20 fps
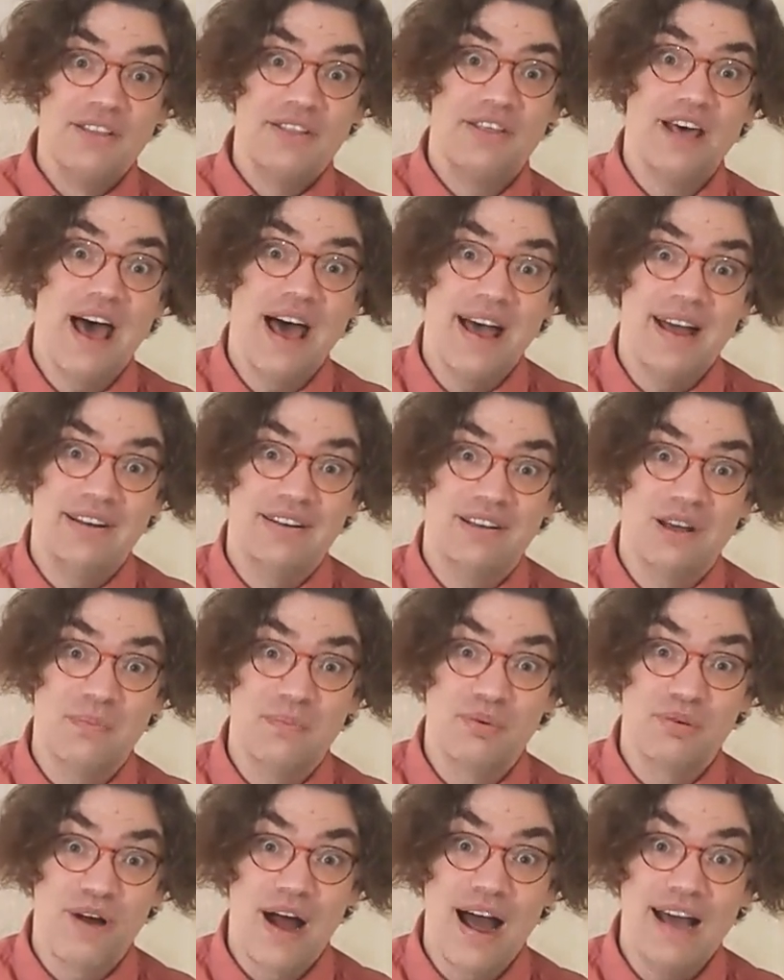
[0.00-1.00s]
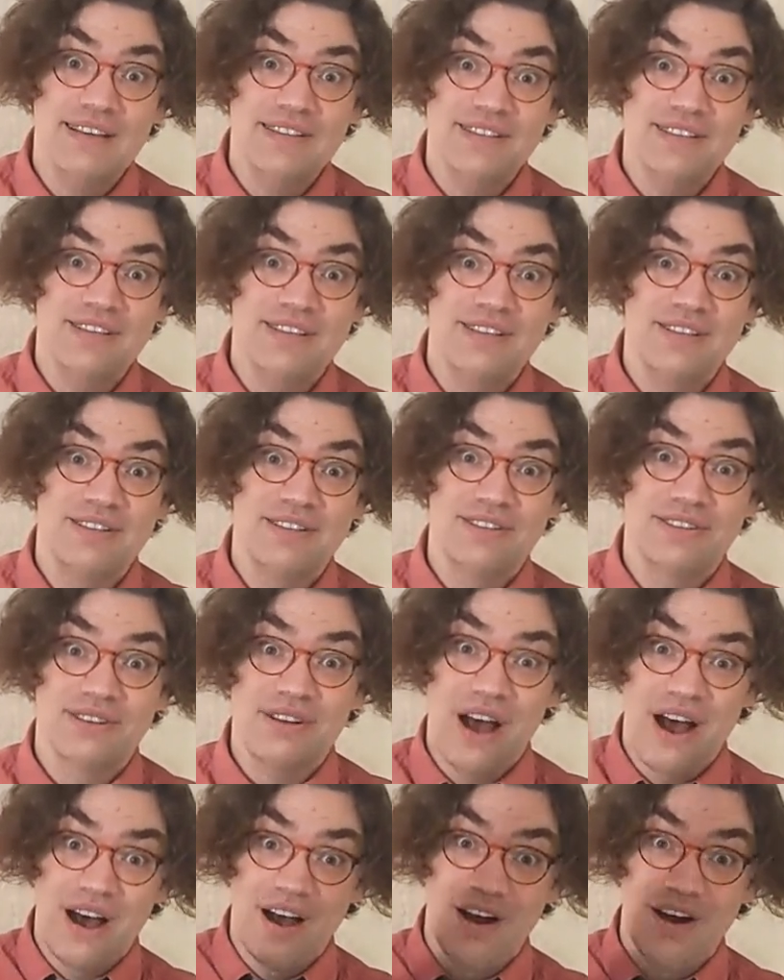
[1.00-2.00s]
that comprises
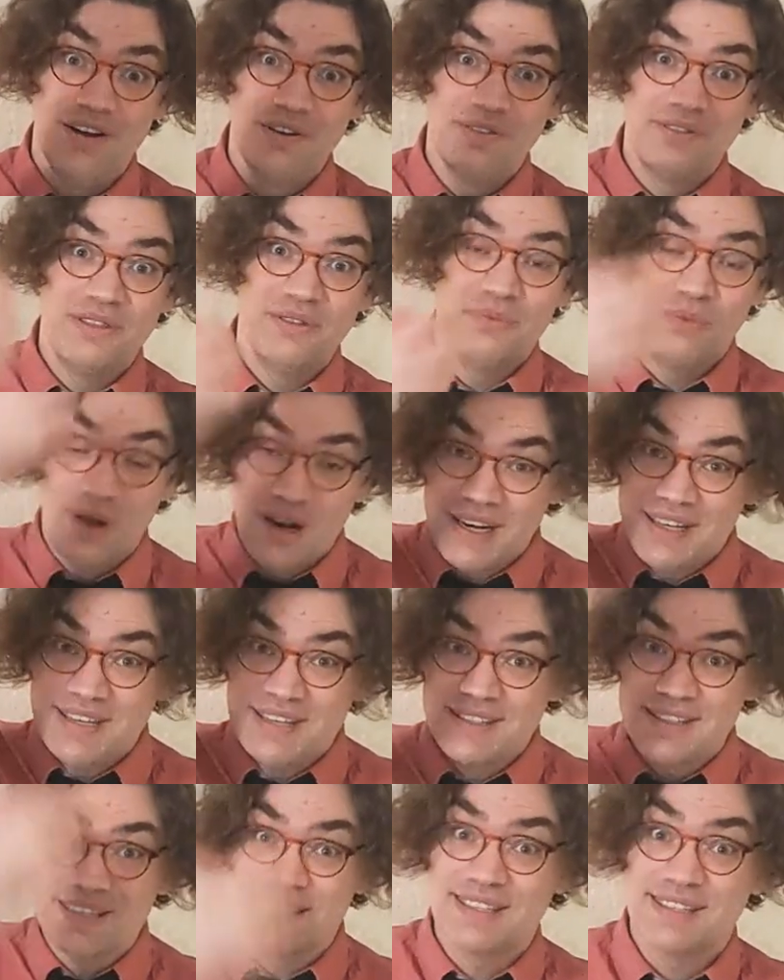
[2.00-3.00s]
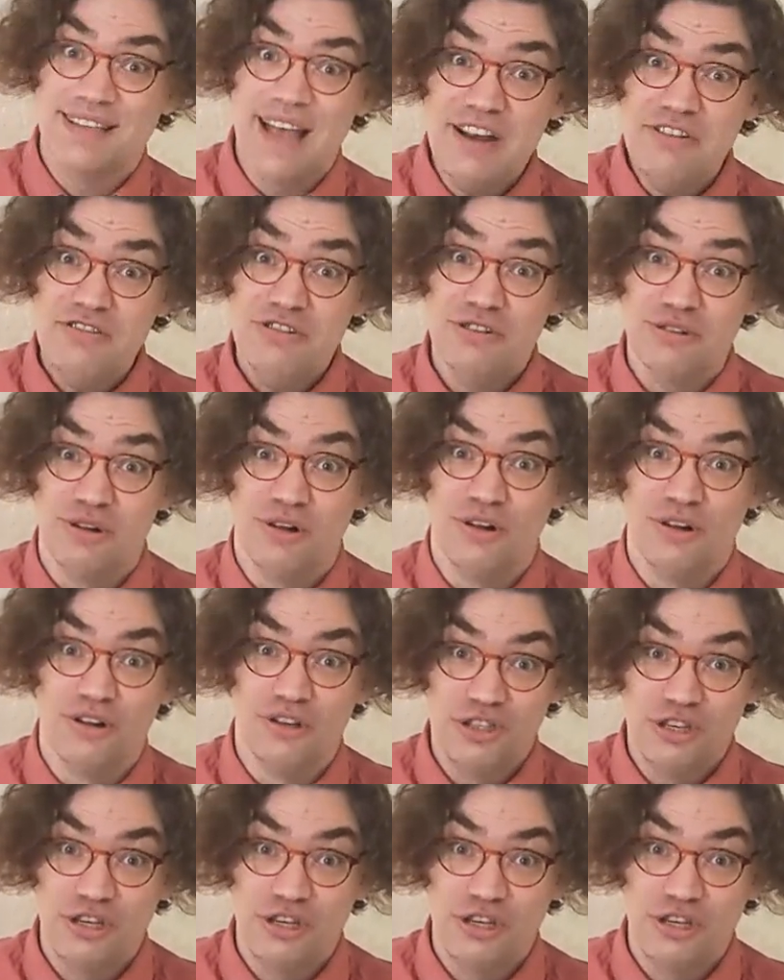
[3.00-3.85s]
what is essential